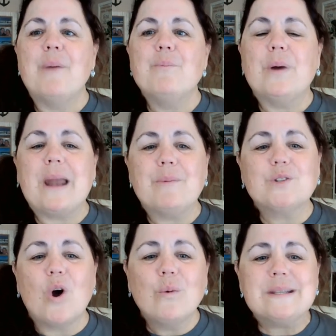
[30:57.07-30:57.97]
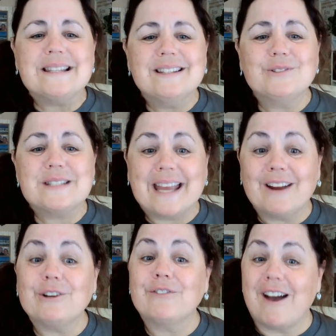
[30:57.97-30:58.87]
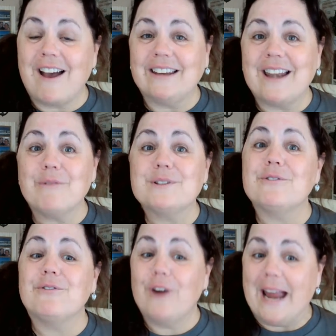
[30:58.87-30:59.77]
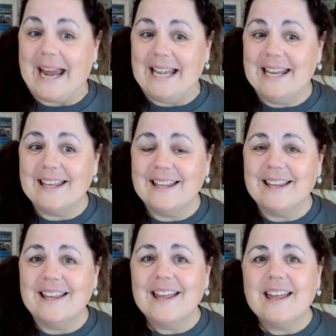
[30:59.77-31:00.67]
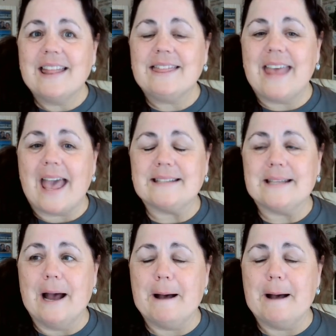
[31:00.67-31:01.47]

But I was always a little scared of God, and I was afraid that